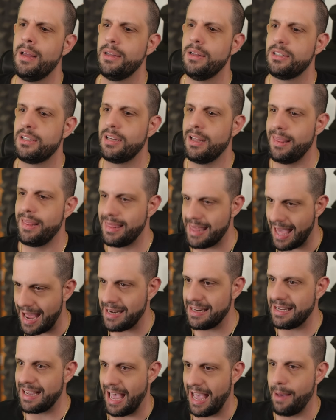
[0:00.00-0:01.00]
to then
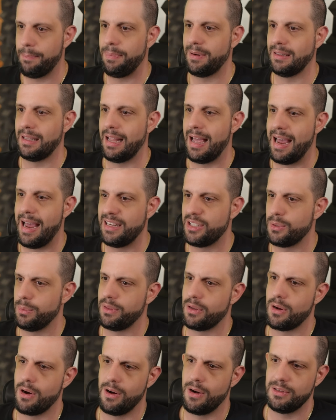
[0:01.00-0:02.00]
capitalize with
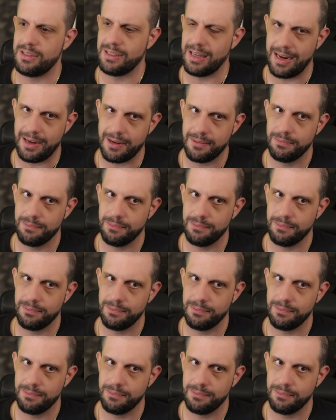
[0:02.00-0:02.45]
cards like,